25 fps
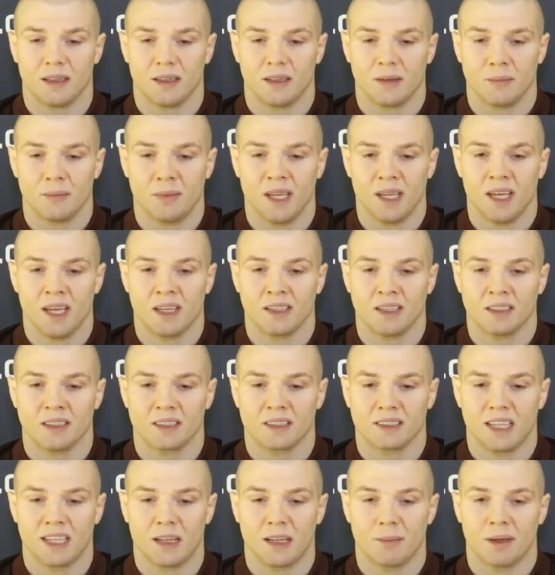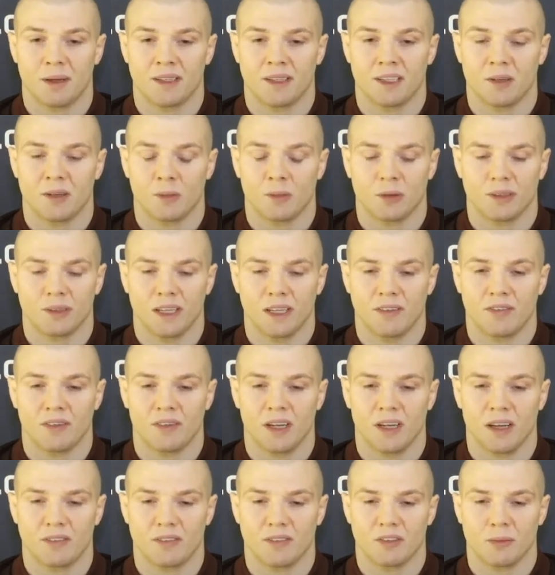me and Stylebender will
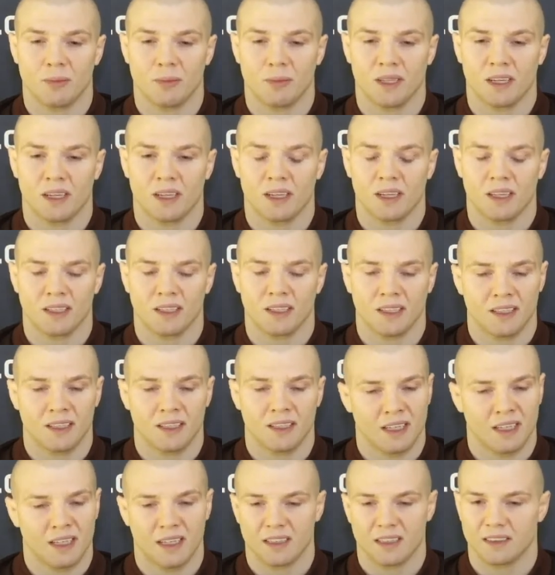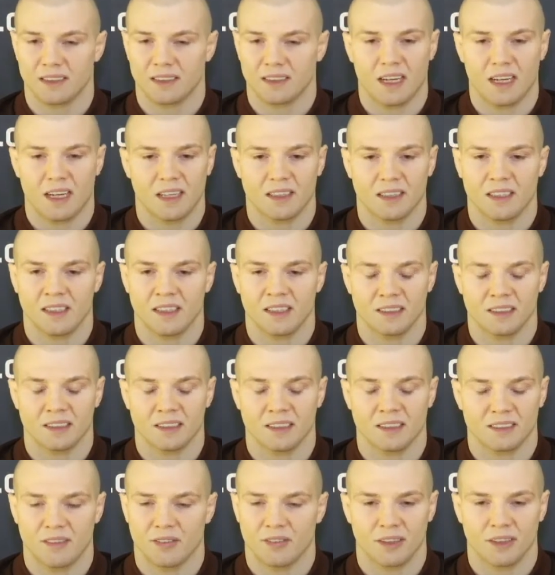definitely have to meet again, and that I think is
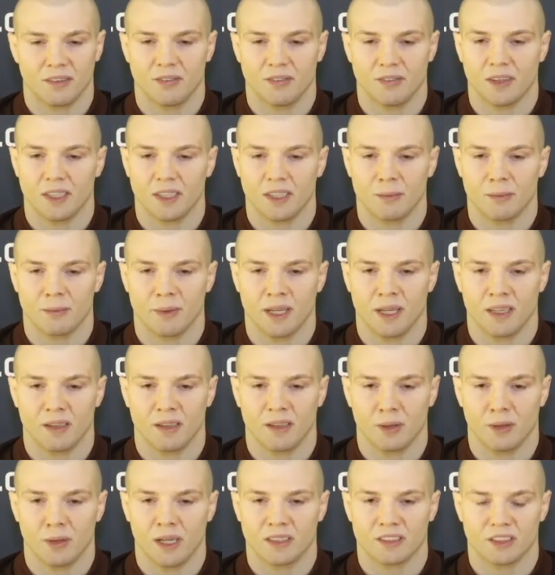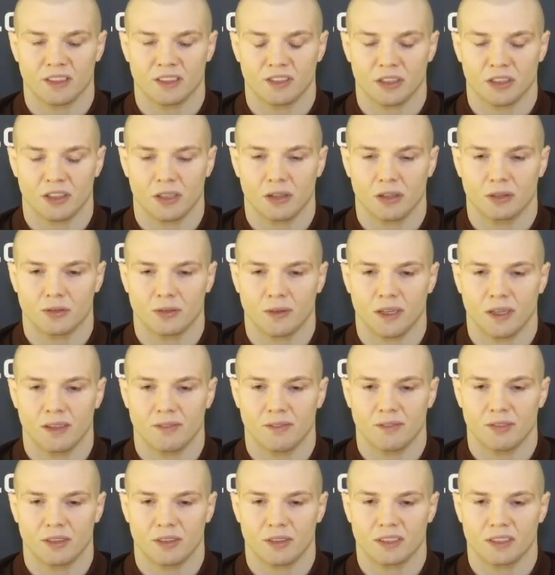definitely the fight to make. We had such a close fight
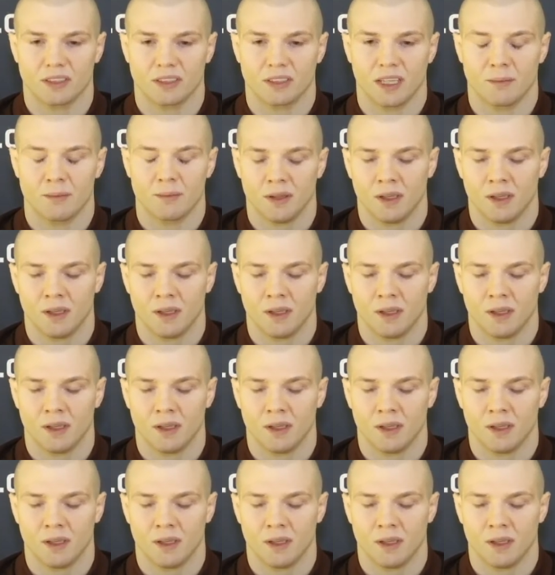first time.